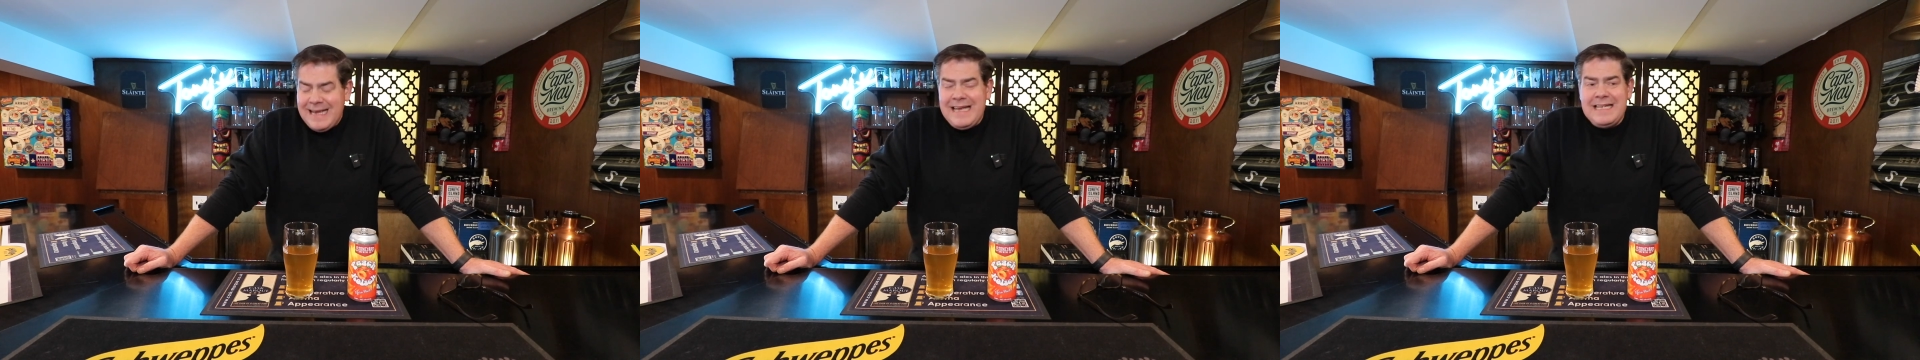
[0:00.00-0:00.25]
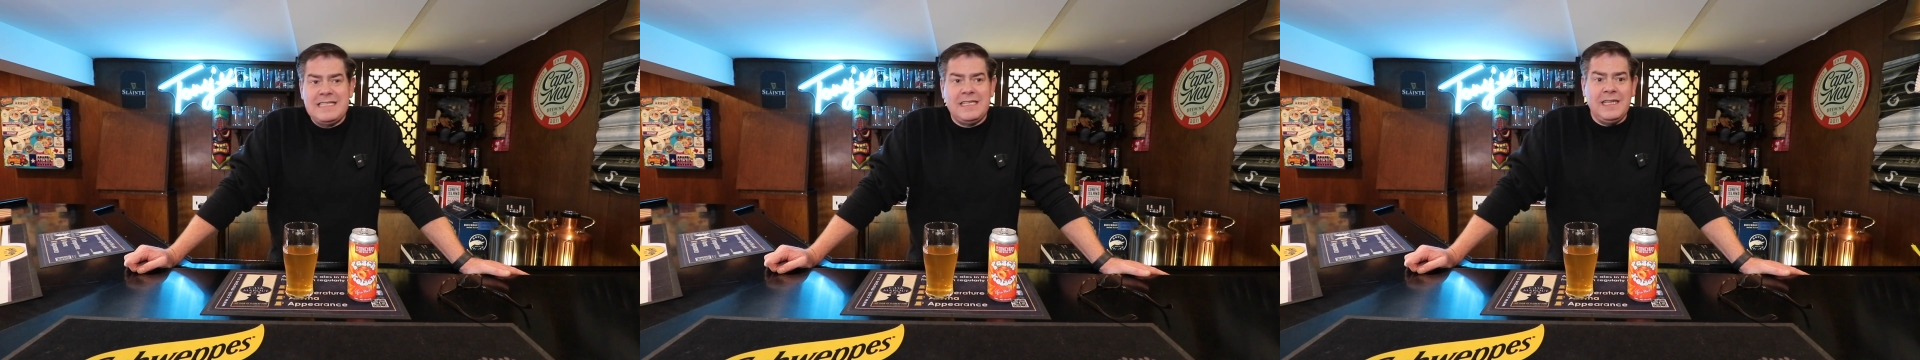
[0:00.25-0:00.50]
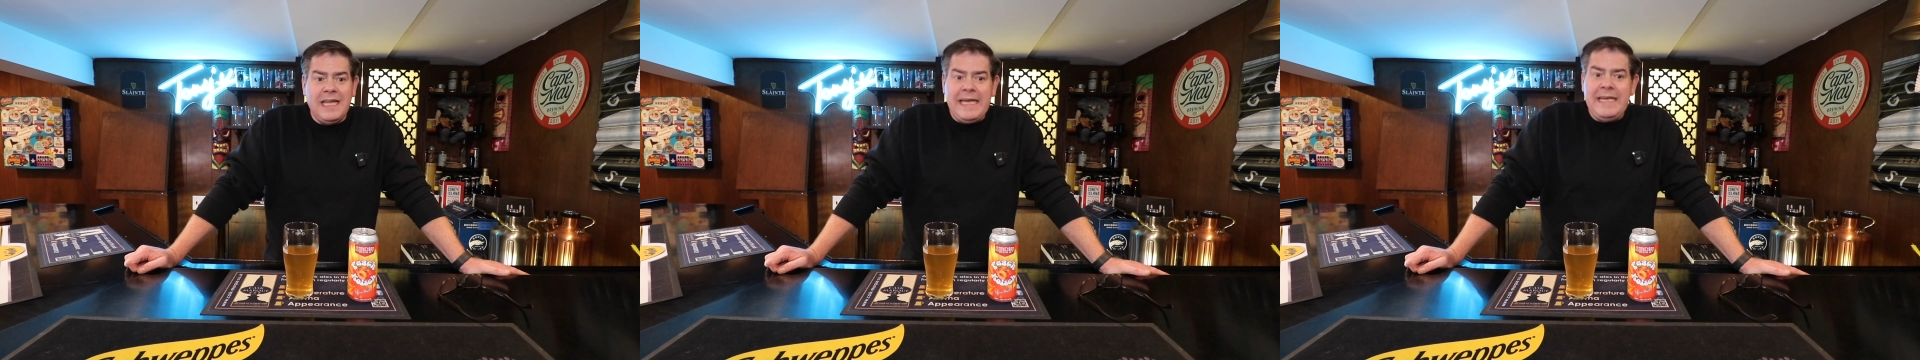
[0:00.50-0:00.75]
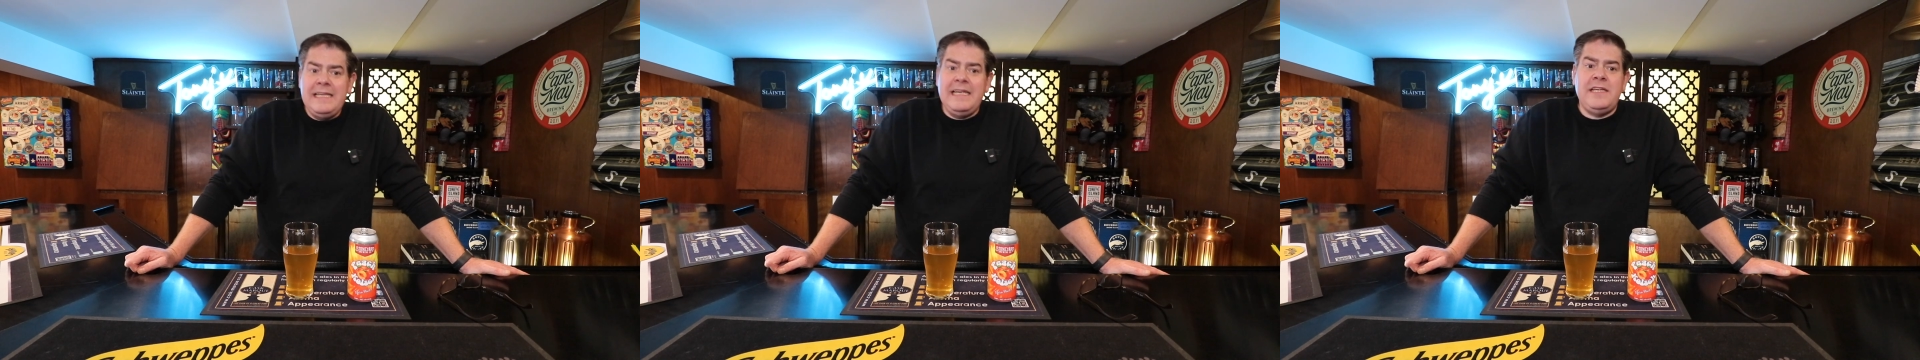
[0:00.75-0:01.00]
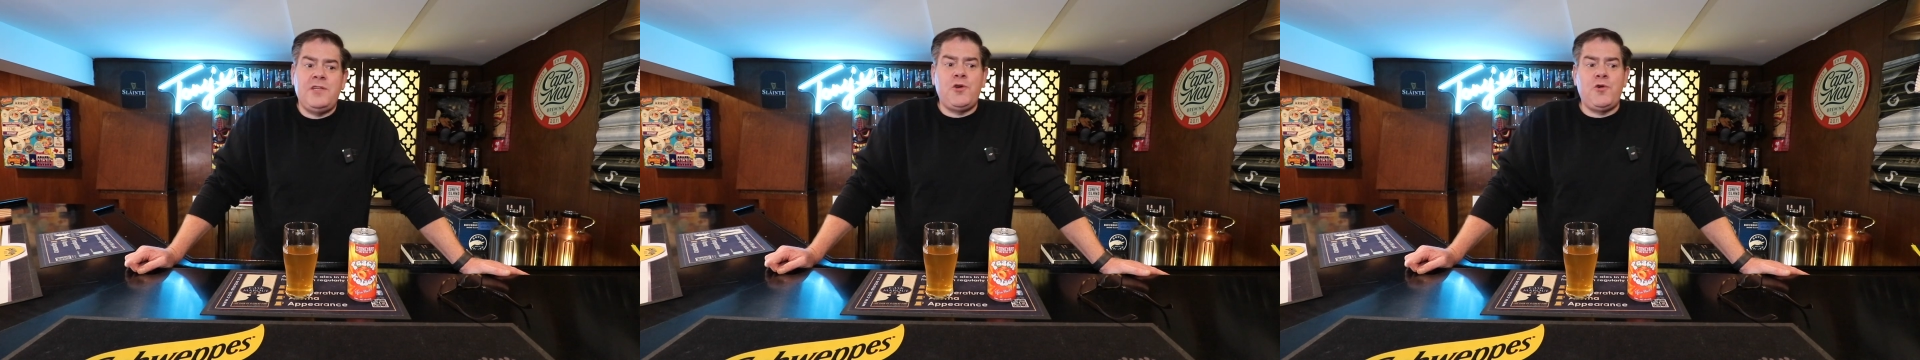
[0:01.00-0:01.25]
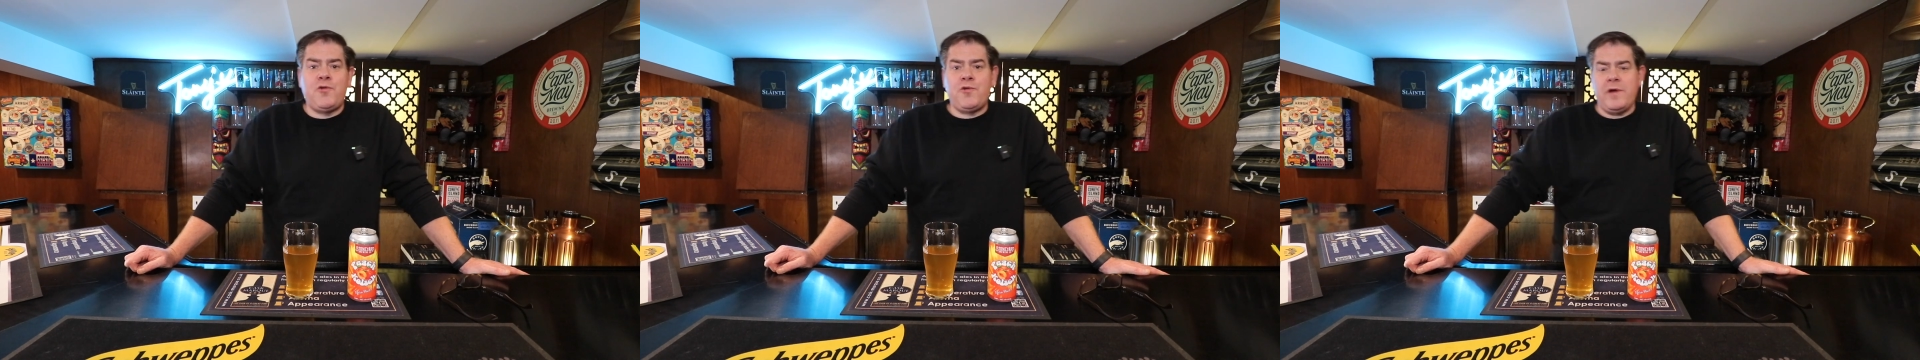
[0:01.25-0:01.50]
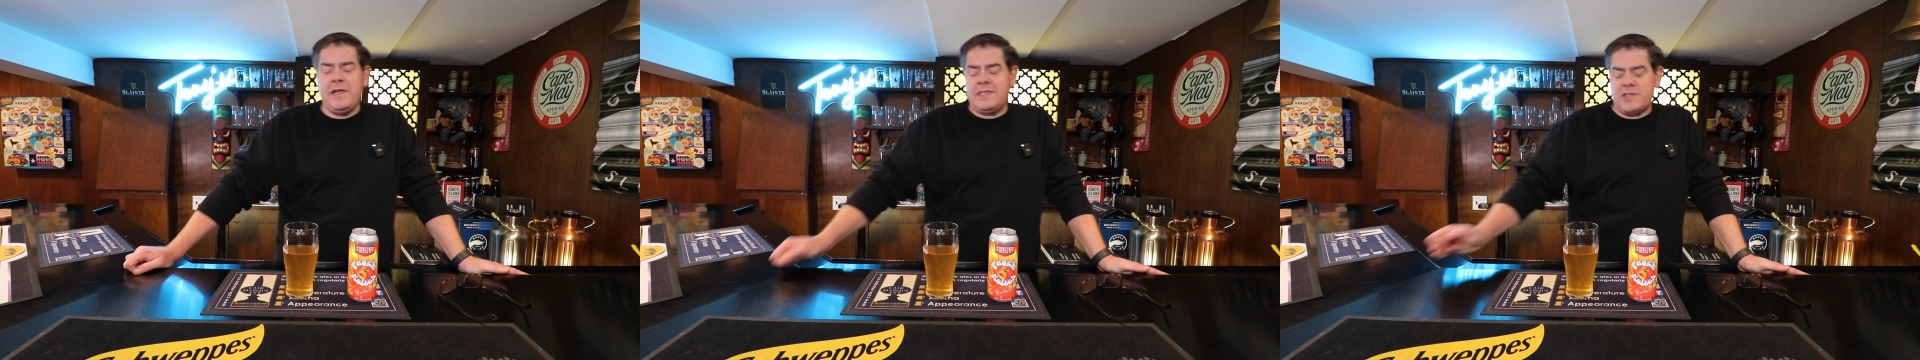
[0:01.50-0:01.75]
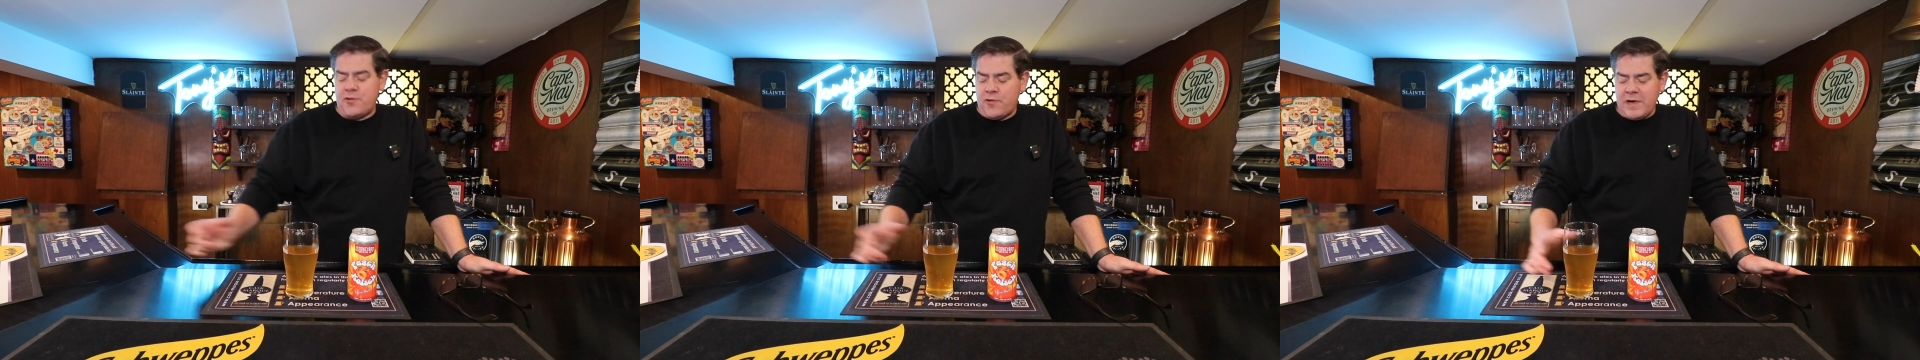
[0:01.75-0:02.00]
It's light.
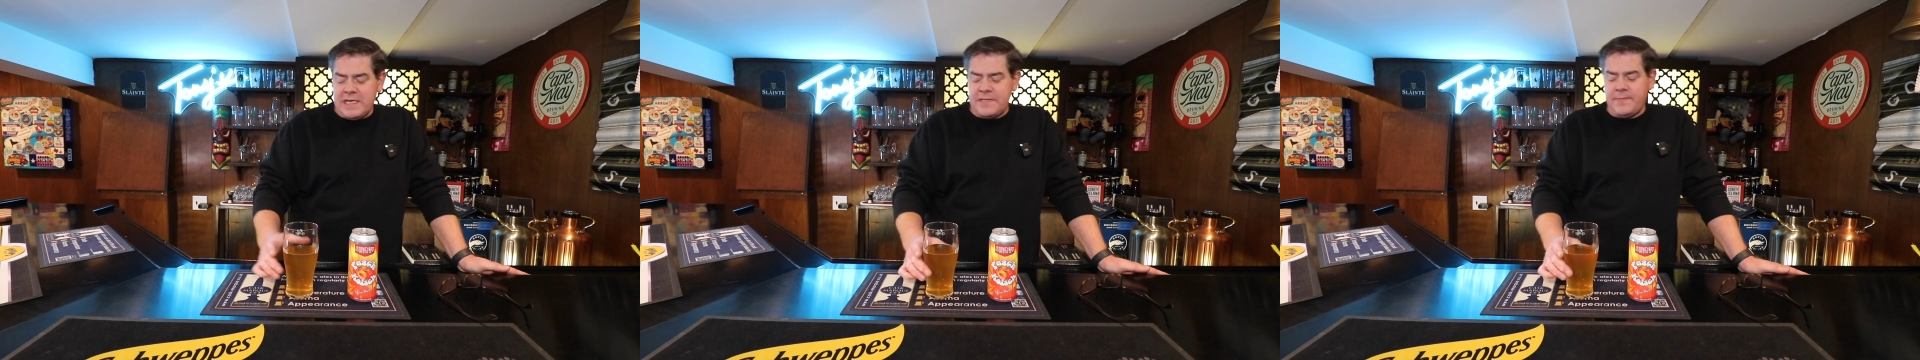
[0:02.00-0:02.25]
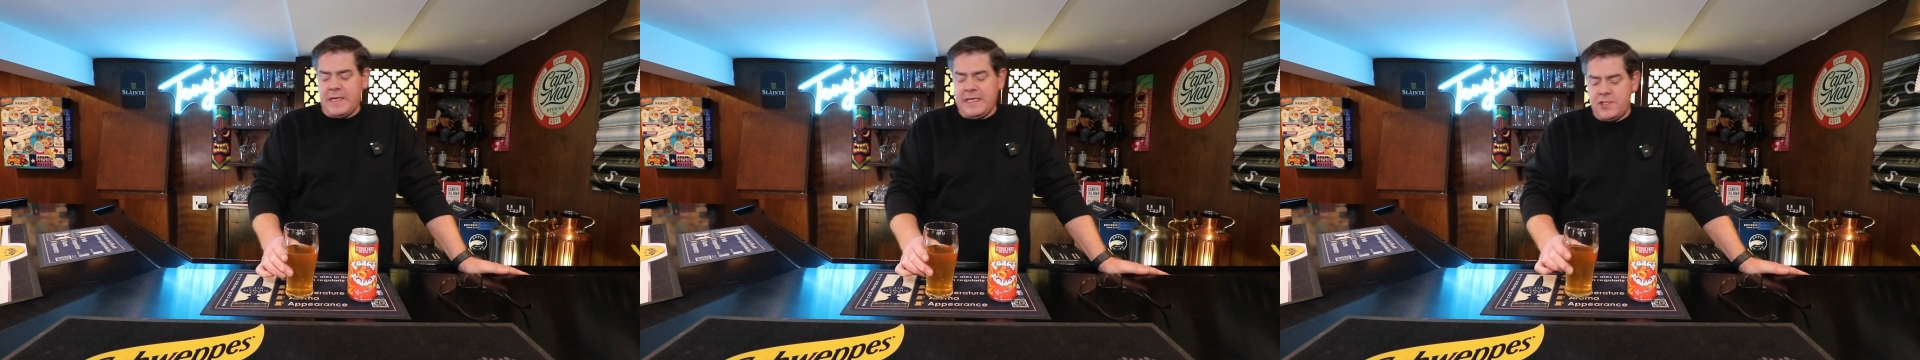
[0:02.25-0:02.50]
It's crisp.